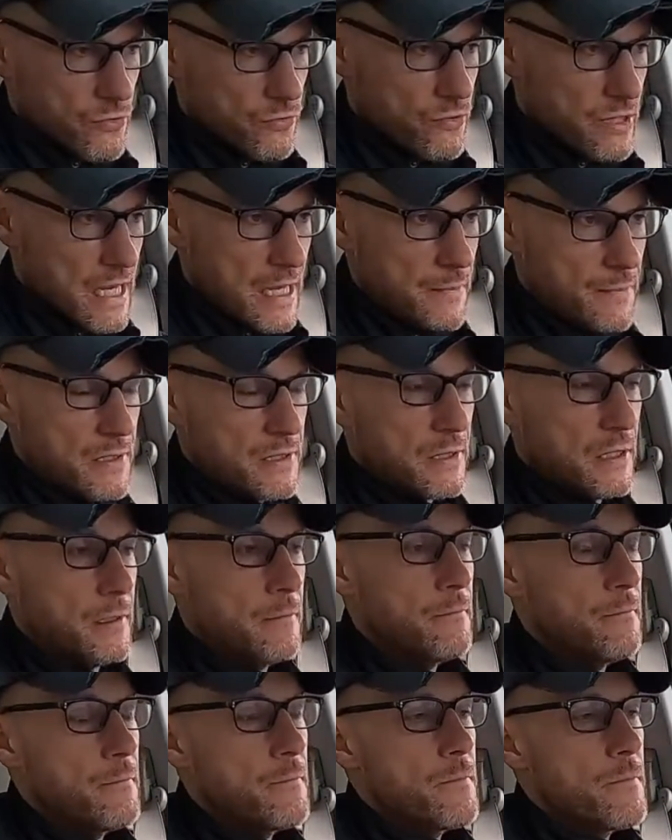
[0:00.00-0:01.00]
wrapped
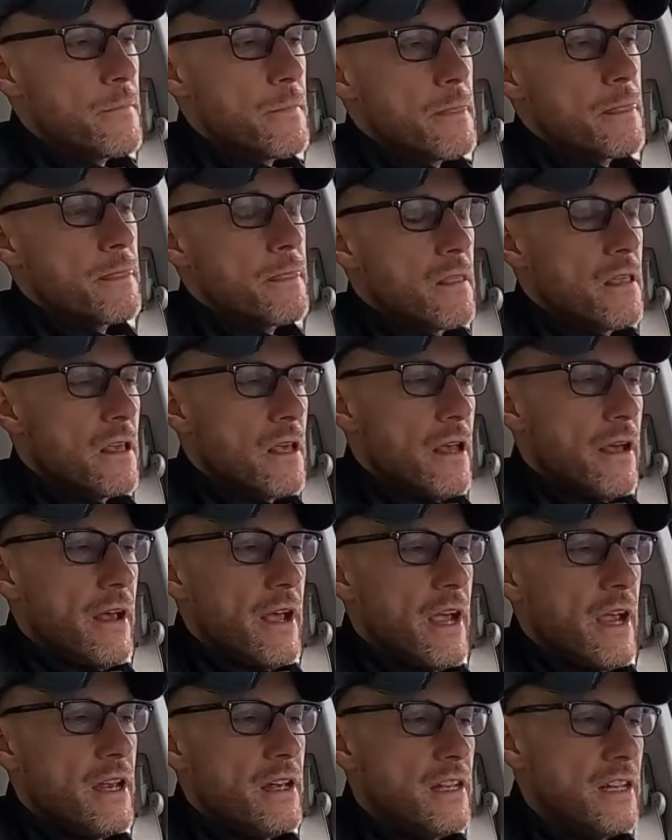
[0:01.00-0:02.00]
up.
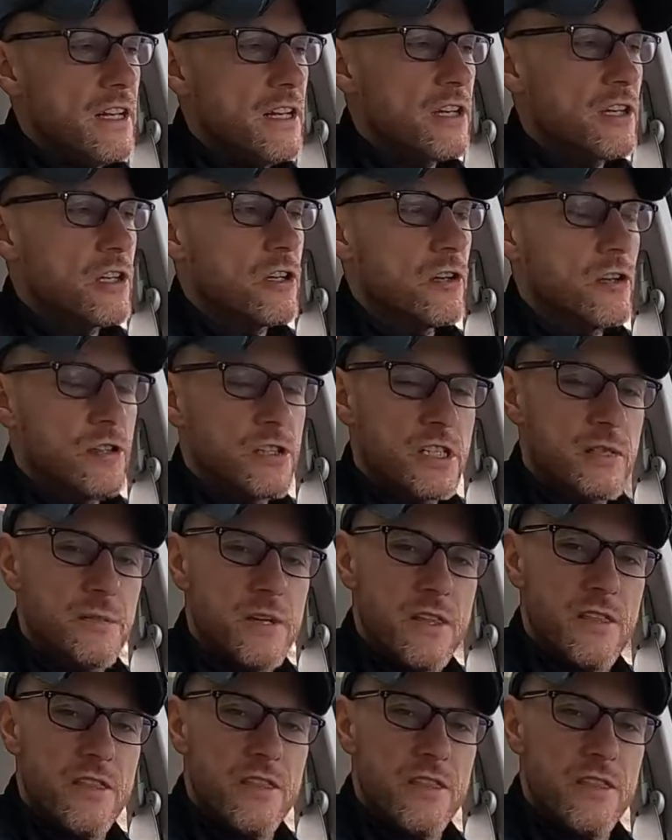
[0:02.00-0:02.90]
And it occurred to me,